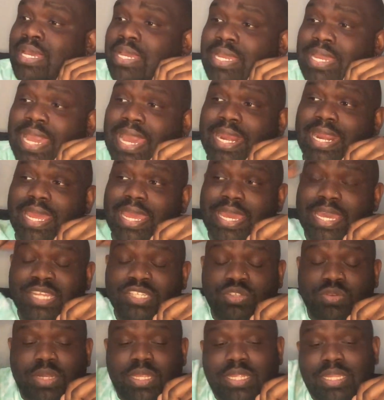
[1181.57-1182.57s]
He had
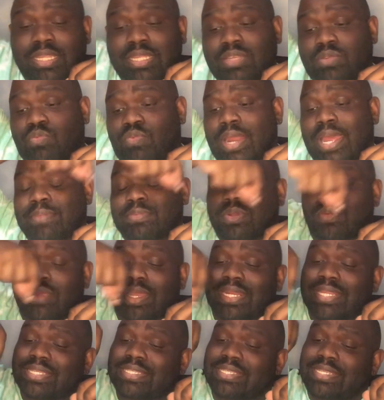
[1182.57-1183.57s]
intricately wrapped
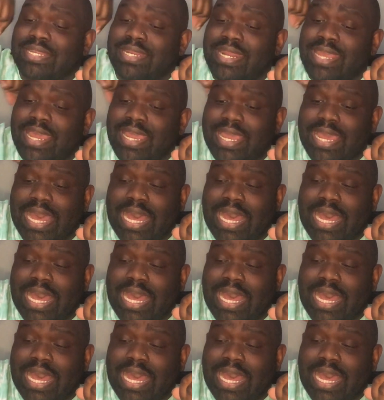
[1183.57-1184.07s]
around his neck.